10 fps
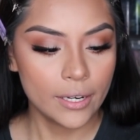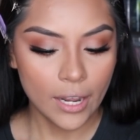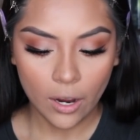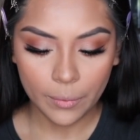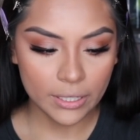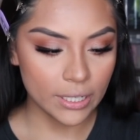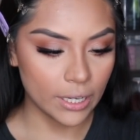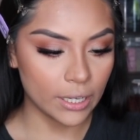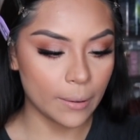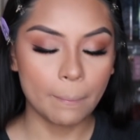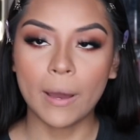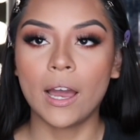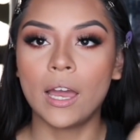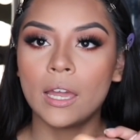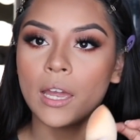Now I'm going to take
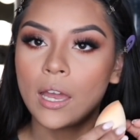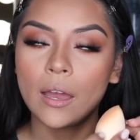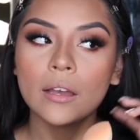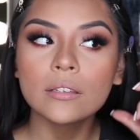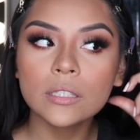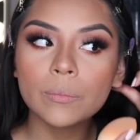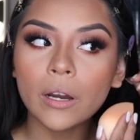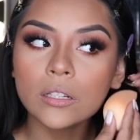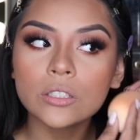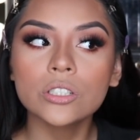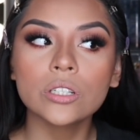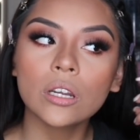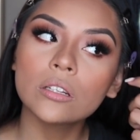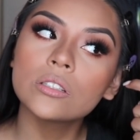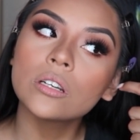my sponge
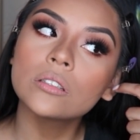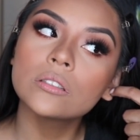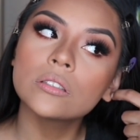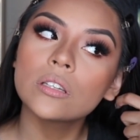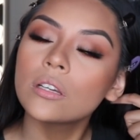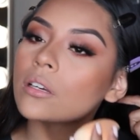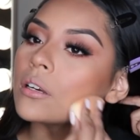and just